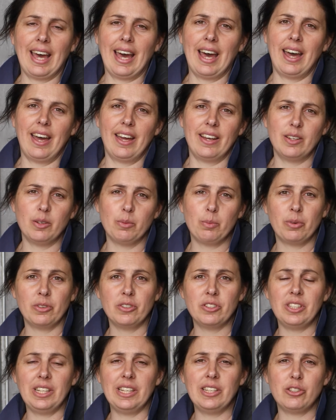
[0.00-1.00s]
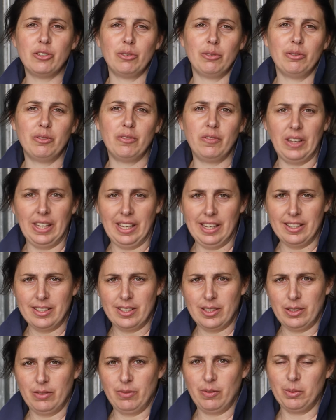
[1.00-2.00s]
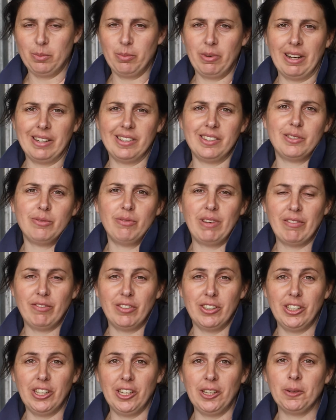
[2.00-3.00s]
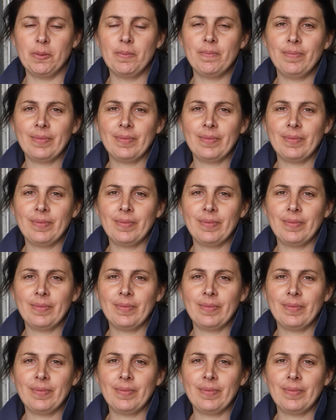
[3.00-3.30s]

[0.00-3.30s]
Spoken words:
and procedural fees for practice revenue